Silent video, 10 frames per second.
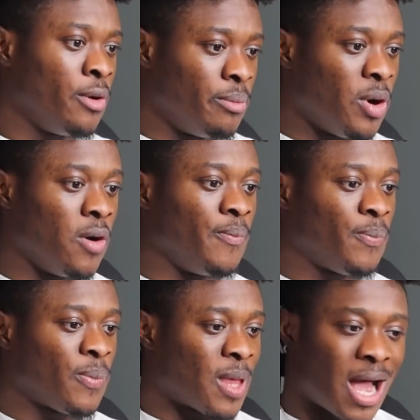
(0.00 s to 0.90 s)
but
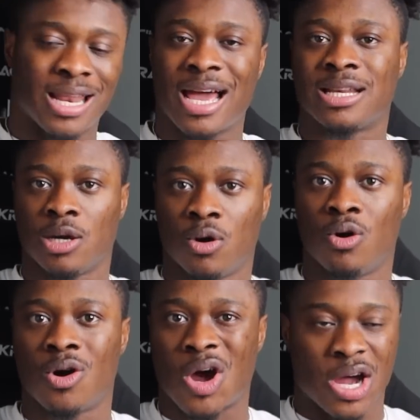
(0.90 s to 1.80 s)
I like the
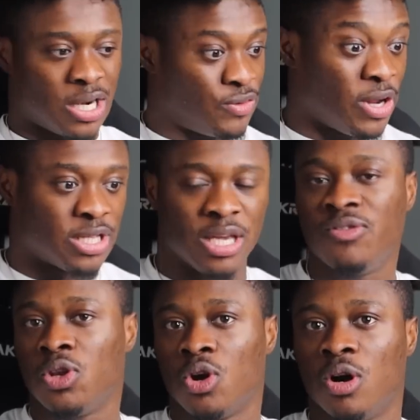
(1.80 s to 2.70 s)
whole
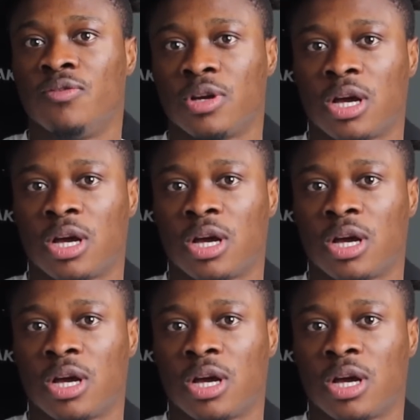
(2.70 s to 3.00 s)
creativity of it,